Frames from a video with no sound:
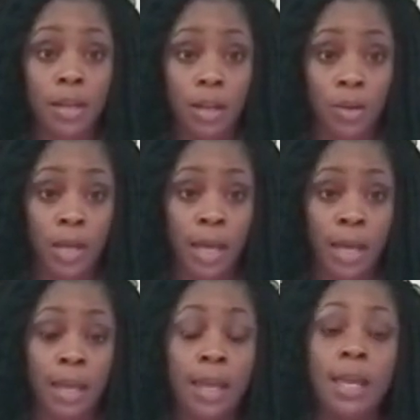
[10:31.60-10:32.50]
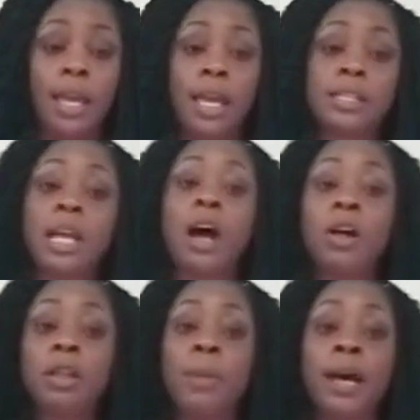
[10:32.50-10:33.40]
Okay? It's
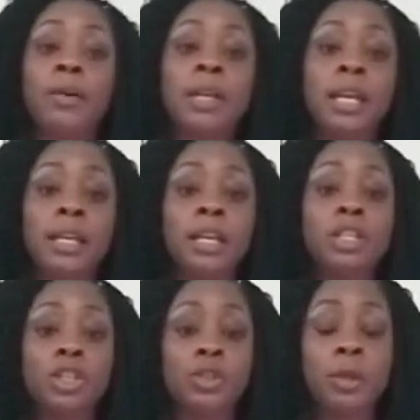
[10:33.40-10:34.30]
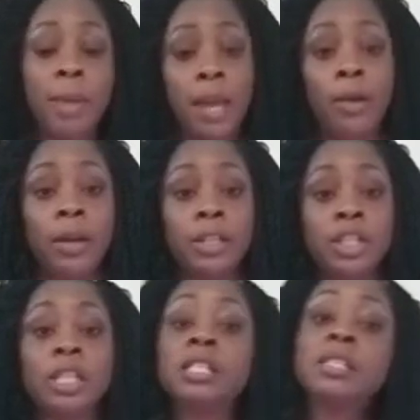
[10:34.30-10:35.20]
all about getting to the marriage.
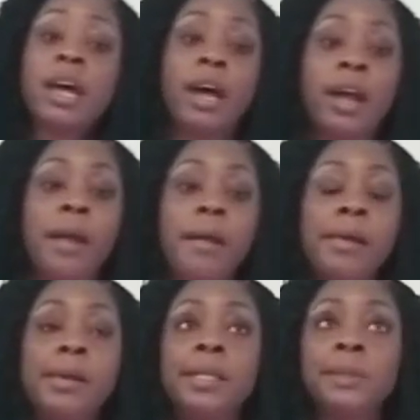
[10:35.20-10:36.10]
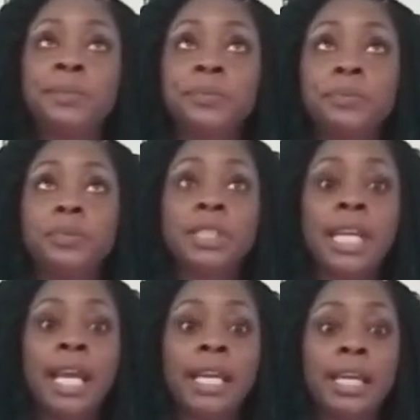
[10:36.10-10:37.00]
It's not
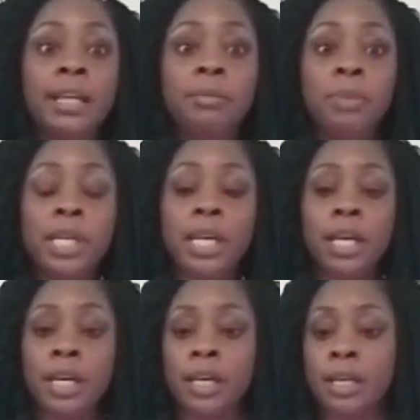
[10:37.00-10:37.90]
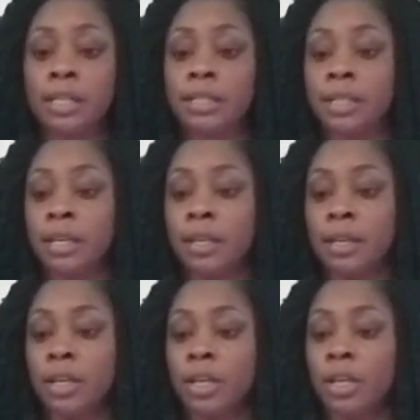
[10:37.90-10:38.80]
dating because
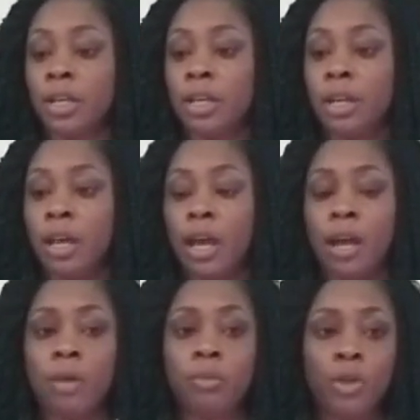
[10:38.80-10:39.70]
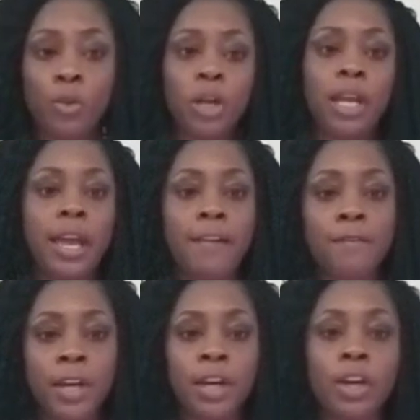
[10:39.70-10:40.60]
you want to have
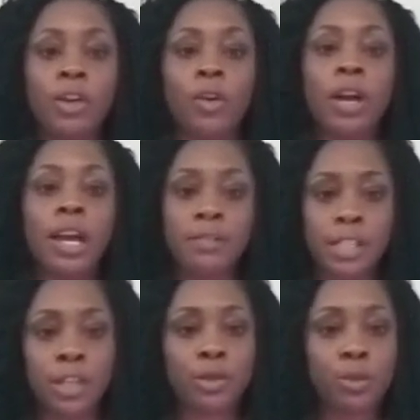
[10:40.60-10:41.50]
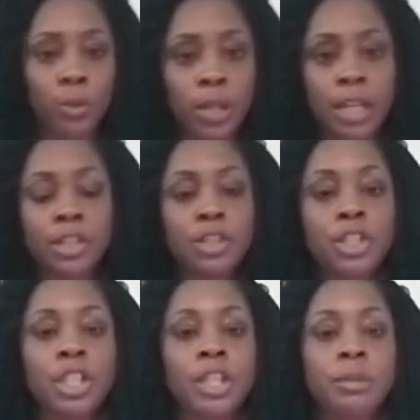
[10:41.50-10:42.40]
fun or have sexual
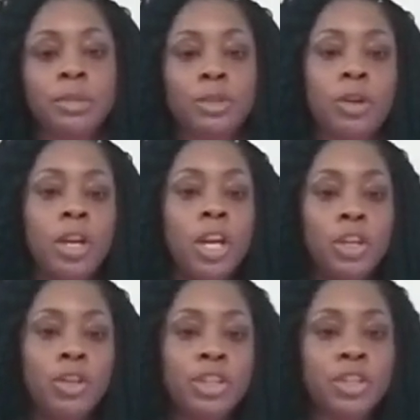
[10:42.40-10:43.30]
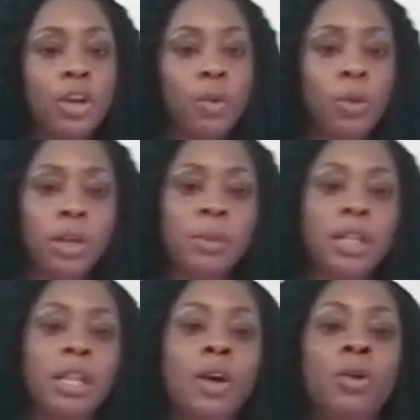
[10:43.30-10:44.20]
relationships, or you just don't want to be
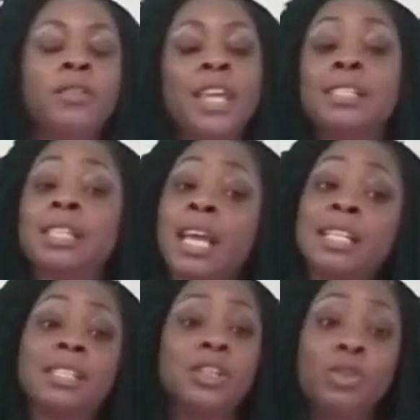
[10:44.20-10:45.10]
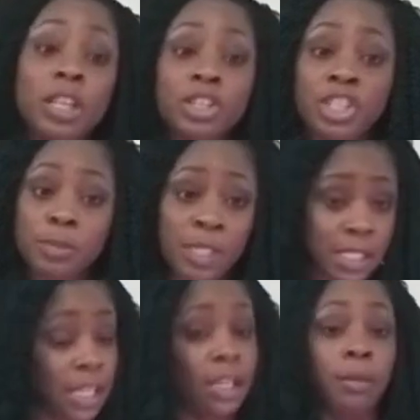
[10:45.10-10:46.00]
alone. If that's the case, then you need to just be
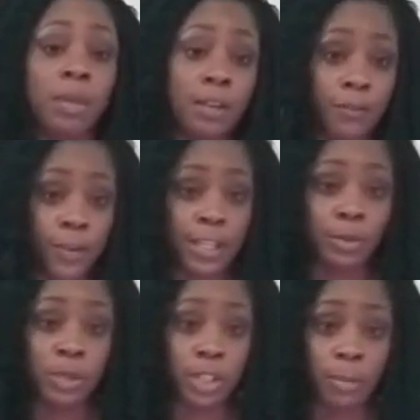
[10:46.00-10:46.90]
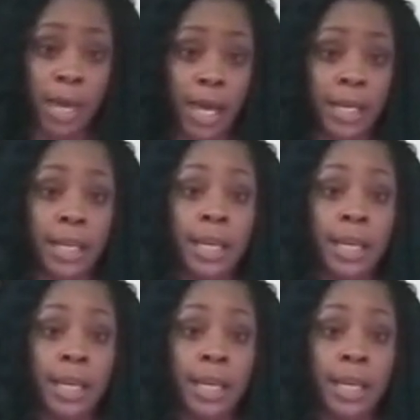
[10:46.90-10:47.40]
seeing and being friends with somebody.